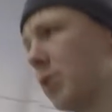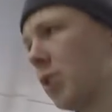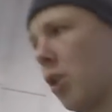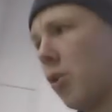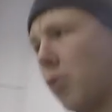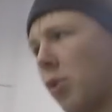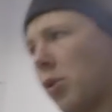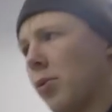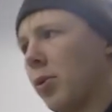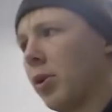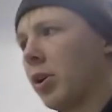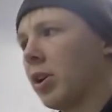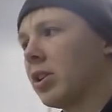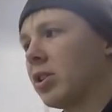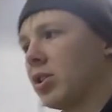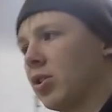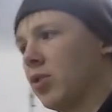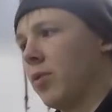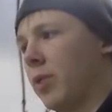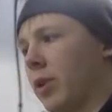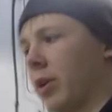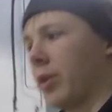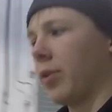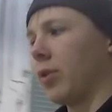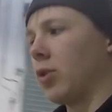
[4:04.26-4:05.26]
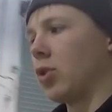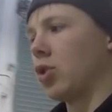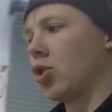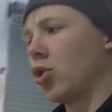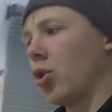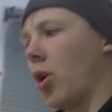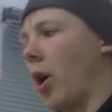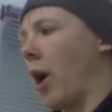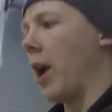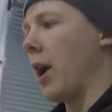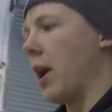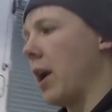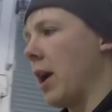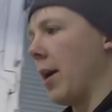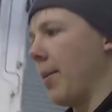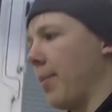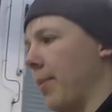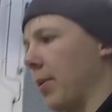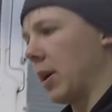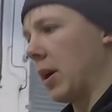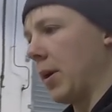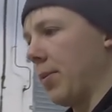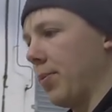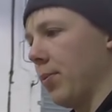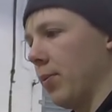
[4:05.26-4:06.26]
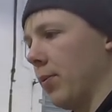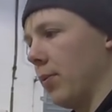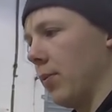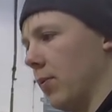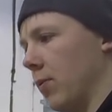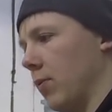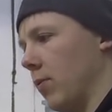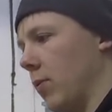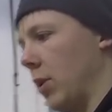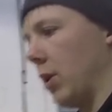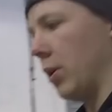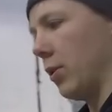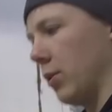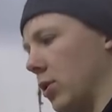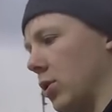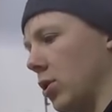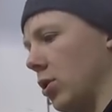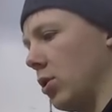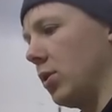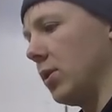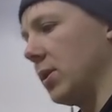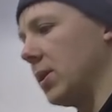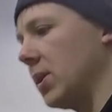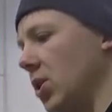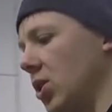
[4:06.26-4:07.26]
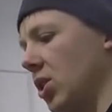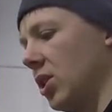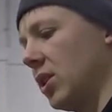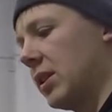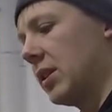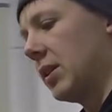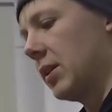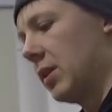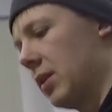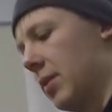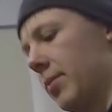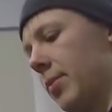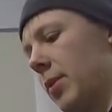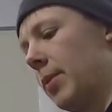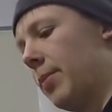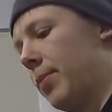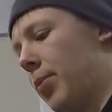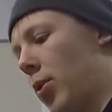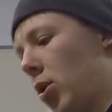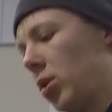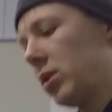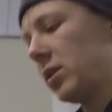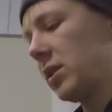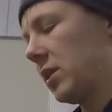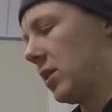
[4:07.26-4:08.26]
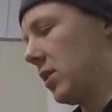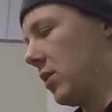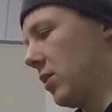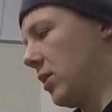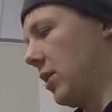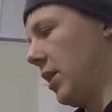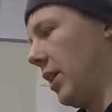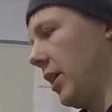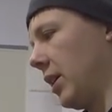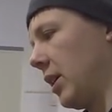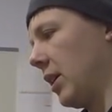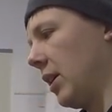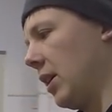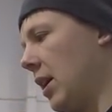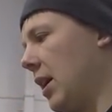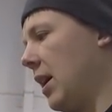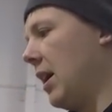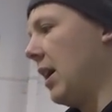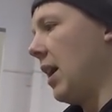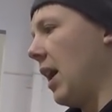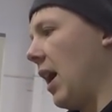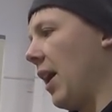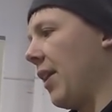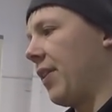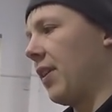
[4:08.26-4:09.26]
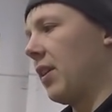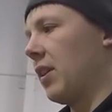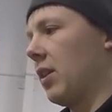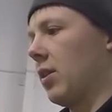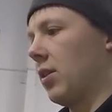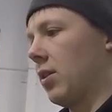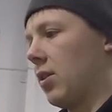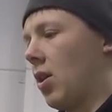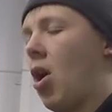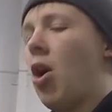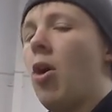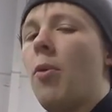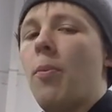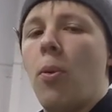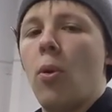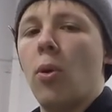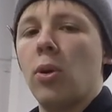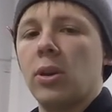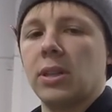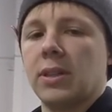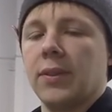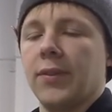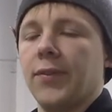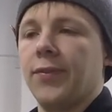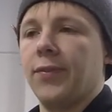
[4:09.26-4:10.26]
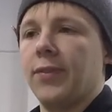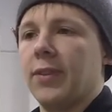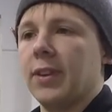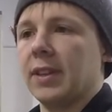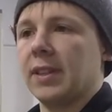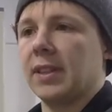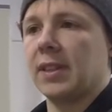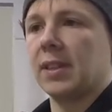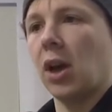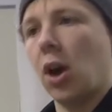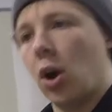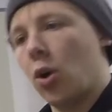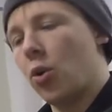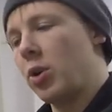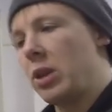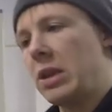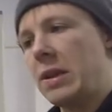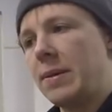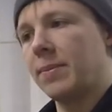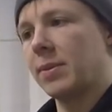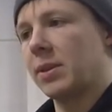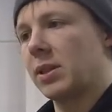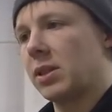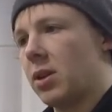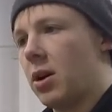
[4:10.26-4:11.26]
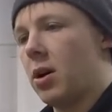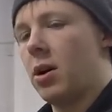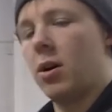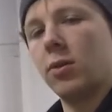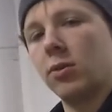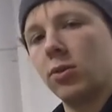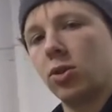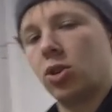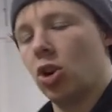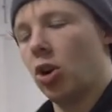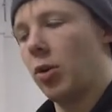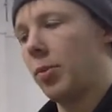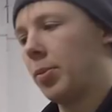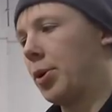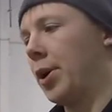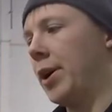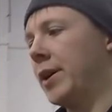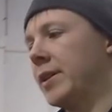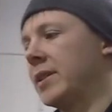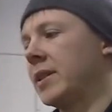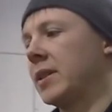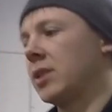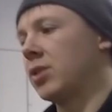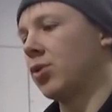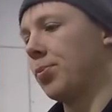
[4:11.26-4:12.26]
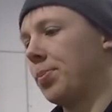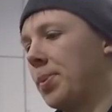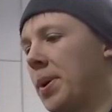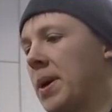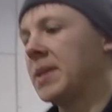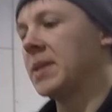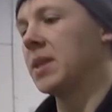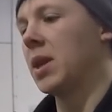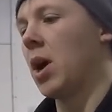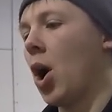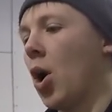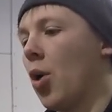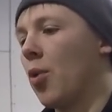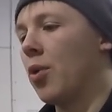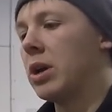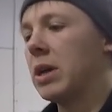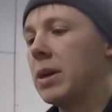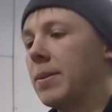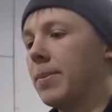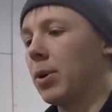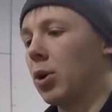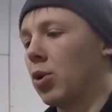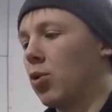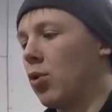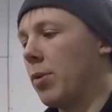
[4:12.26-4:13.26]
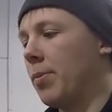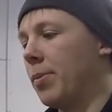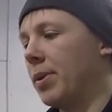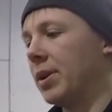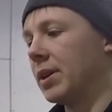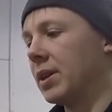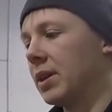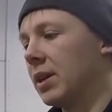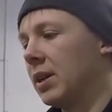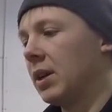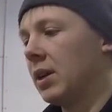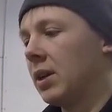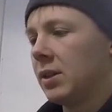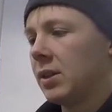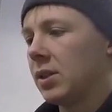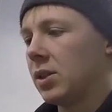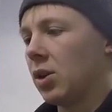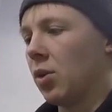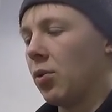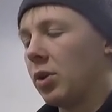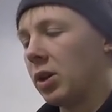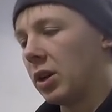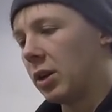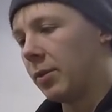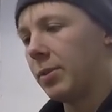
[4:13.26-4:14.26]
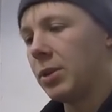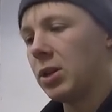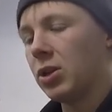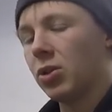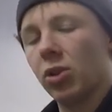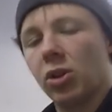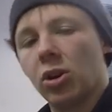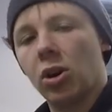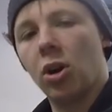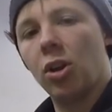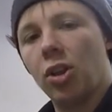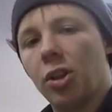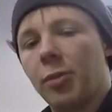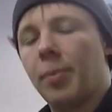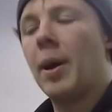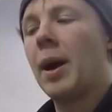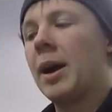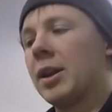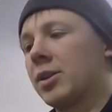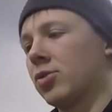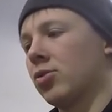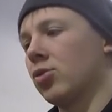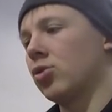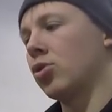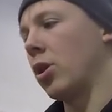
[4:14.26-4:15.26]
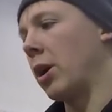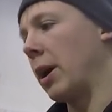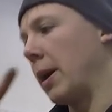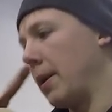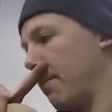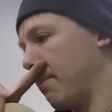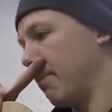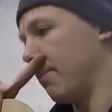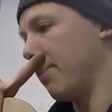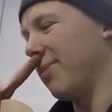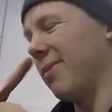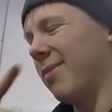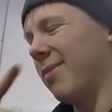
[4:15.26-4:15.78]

we know we want to do one on the tray, one or two you suggested them in boxes or something. I think the whole point of this OEM style job, guys, is to replace the OEM equipment. So we're going to be doing it on the parcel tray